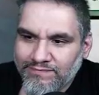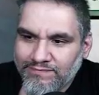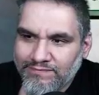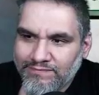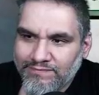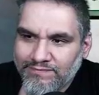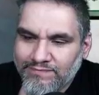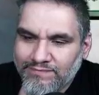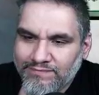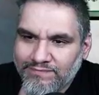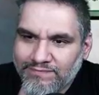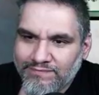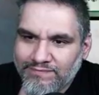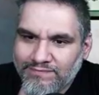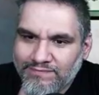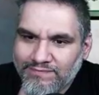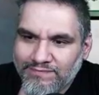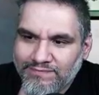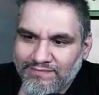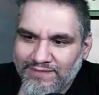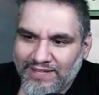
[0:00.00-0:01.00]
It also
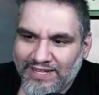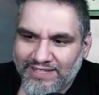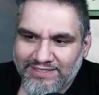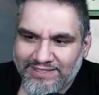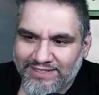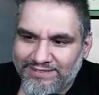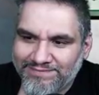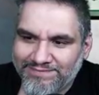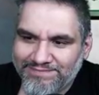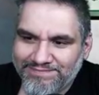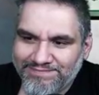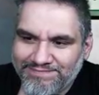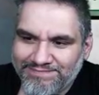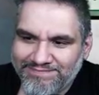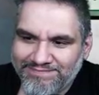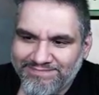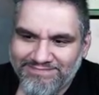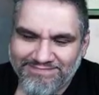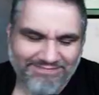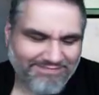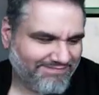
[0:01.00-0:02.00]
gets That's it. That's
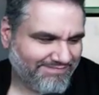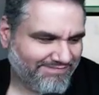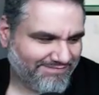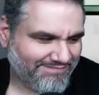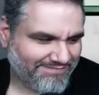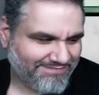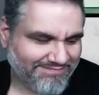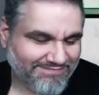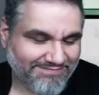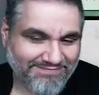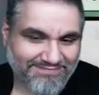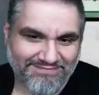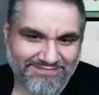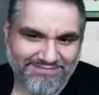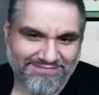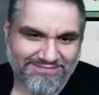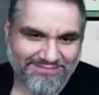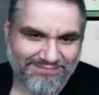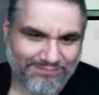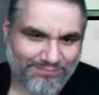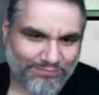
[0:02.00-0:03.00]
it.
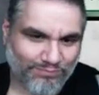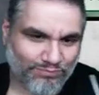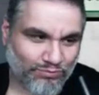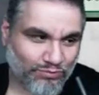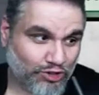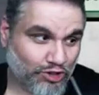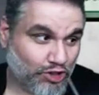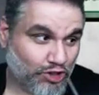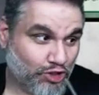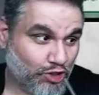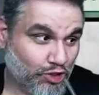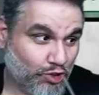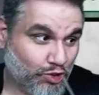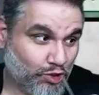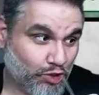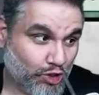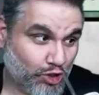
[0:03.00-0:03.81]
Still pretty good though.